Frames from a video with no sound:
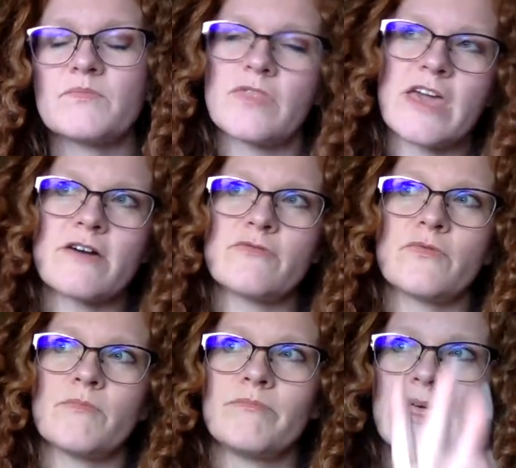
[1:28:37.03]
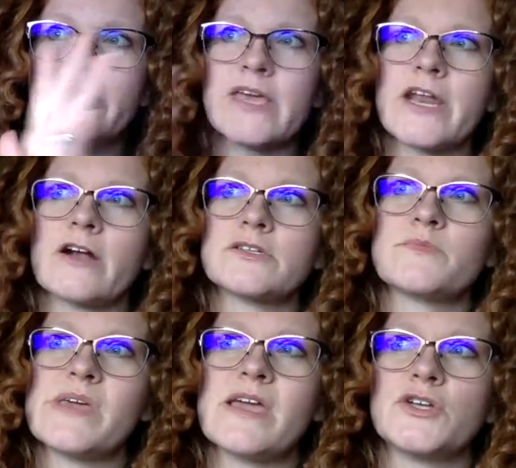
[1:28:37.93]
Think of millionaires
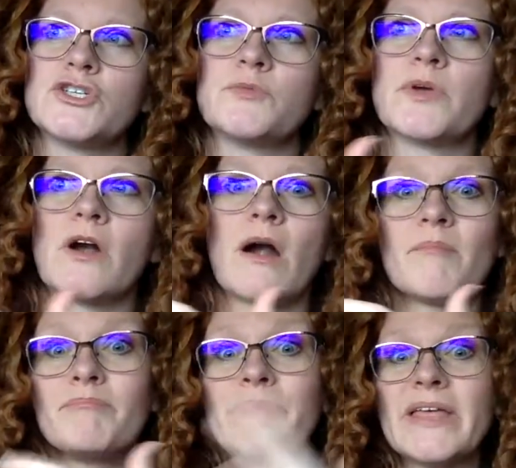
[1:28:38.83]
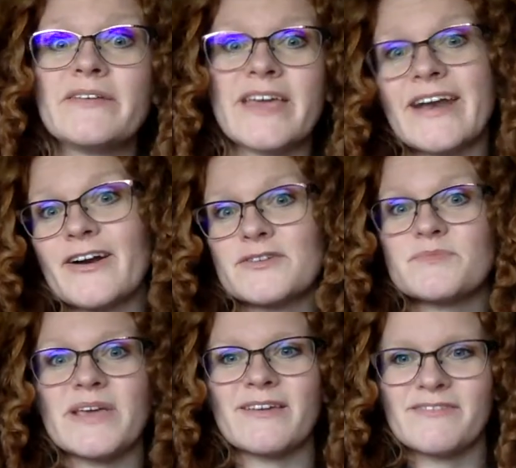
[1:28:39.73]
being Jupiter, billionaires
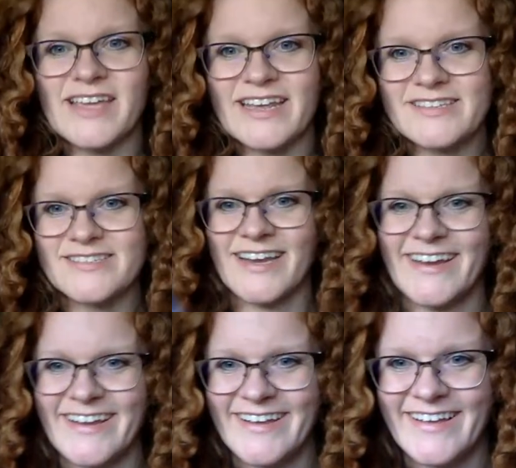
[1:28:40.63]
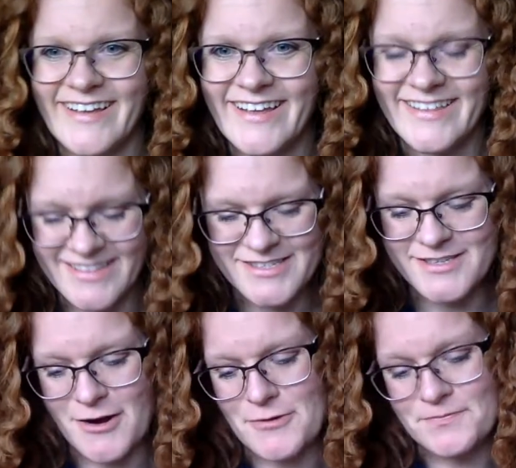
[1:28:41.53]
being Venus.
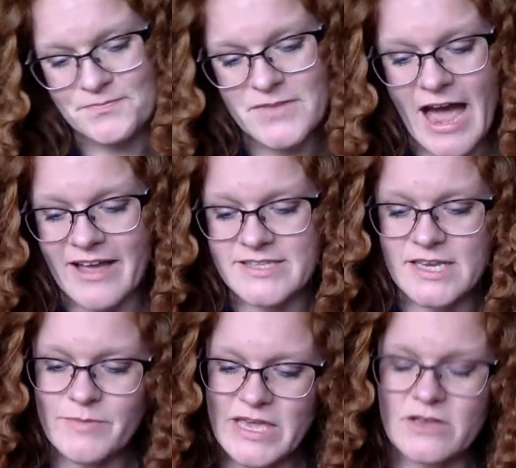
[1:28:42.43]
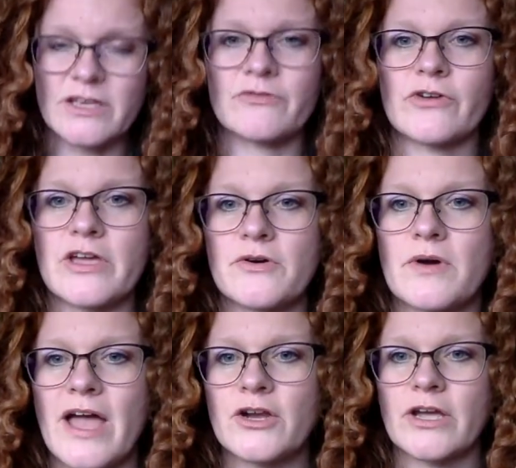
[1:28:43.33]
So yeah, it's going to be healing for you,
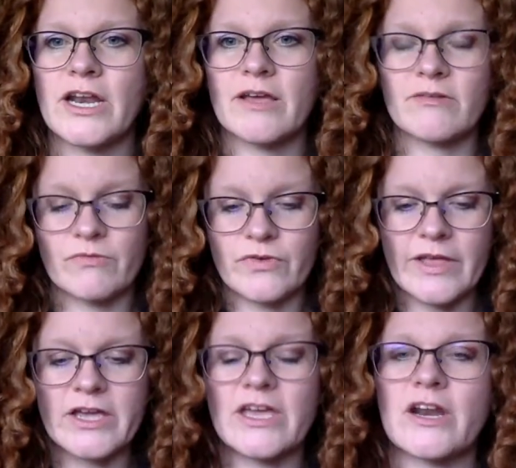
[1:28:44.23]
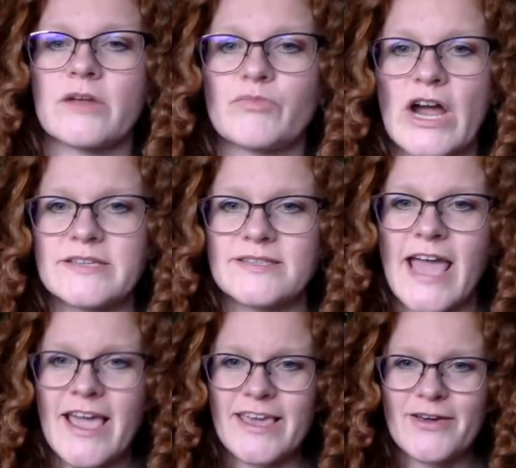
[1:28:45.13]
and you're going to feel like you get a good price.
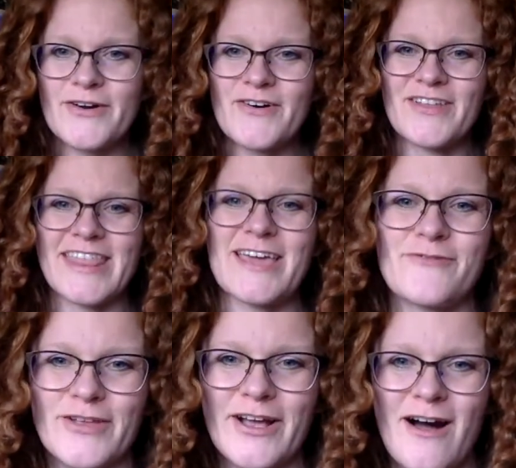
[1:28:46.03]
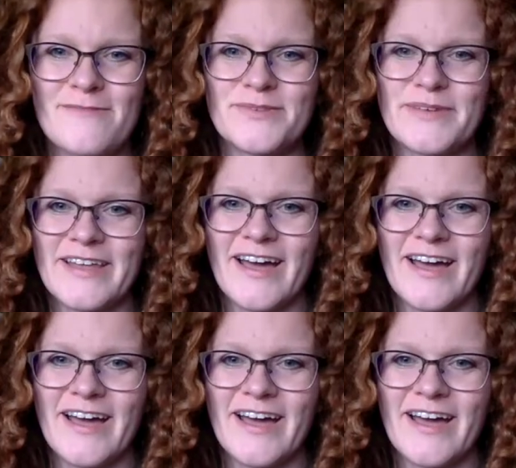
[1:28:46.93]
Thank you. Thank you for the compliment.